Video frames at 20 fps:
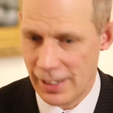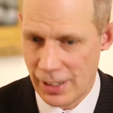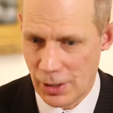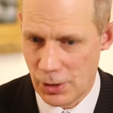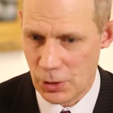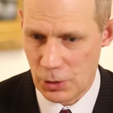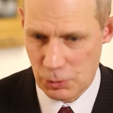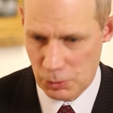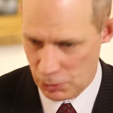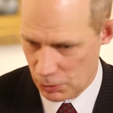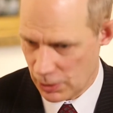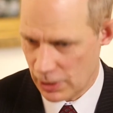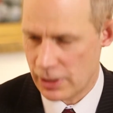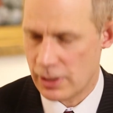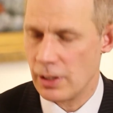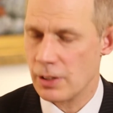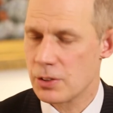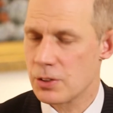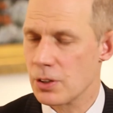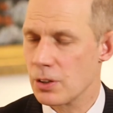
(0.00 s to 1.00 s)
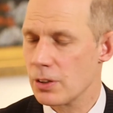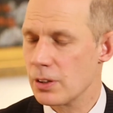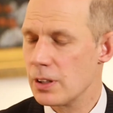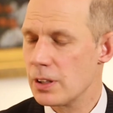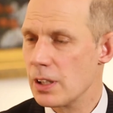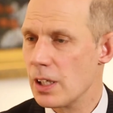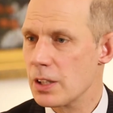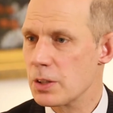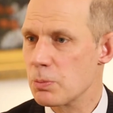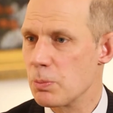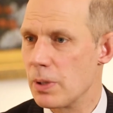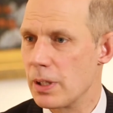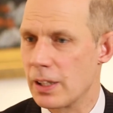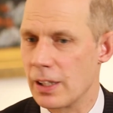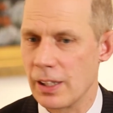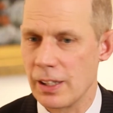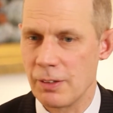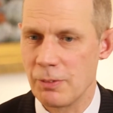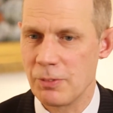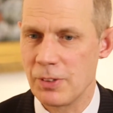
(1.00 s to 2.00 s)
Yeah, it certainly does make
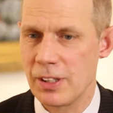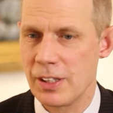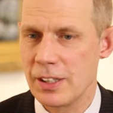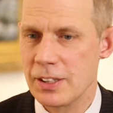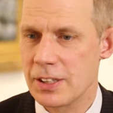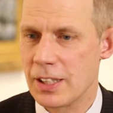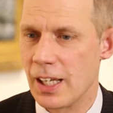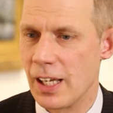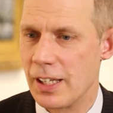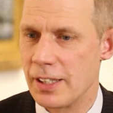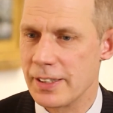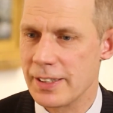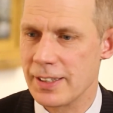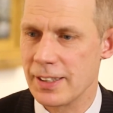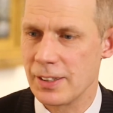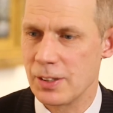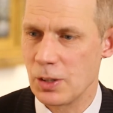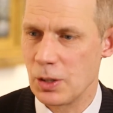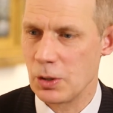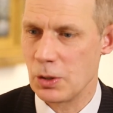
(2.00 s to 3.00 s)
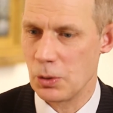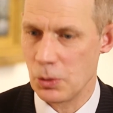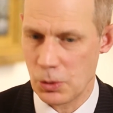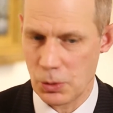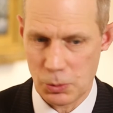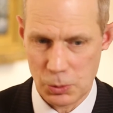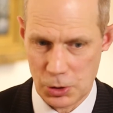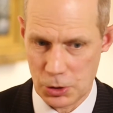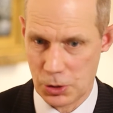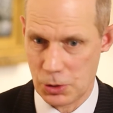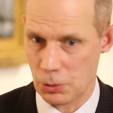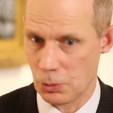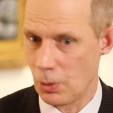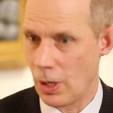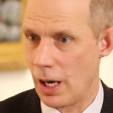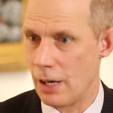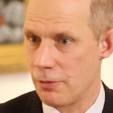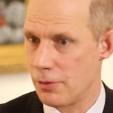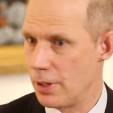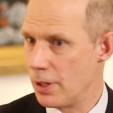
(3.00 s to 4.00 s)
it. In this case, you just
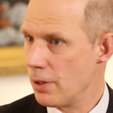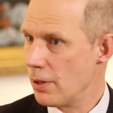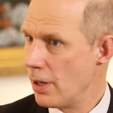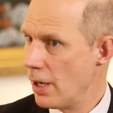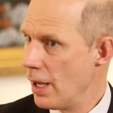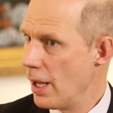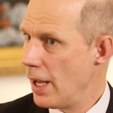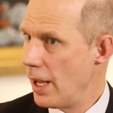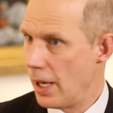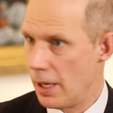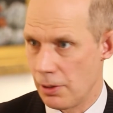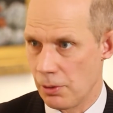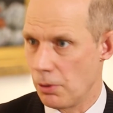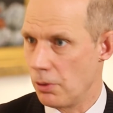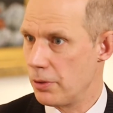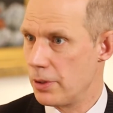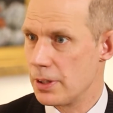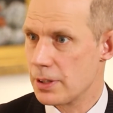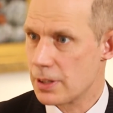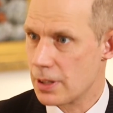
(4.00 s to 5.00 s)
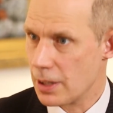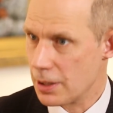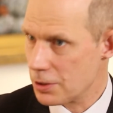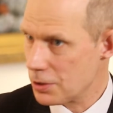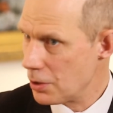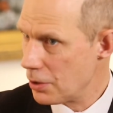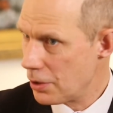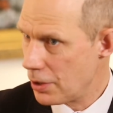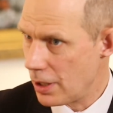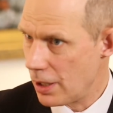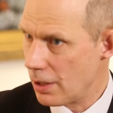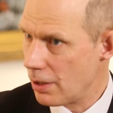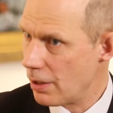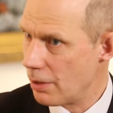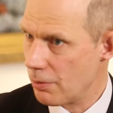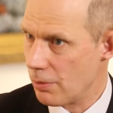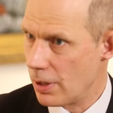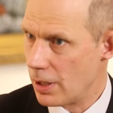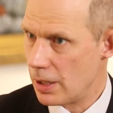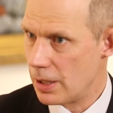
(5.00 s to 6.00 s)
arrive there, and all these things are there
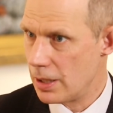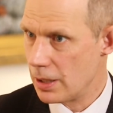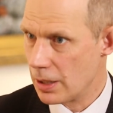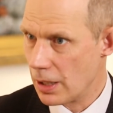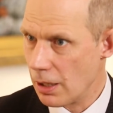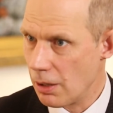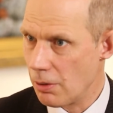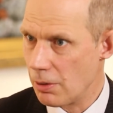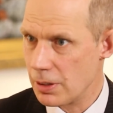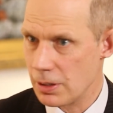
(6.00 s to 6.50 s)
and ready to go,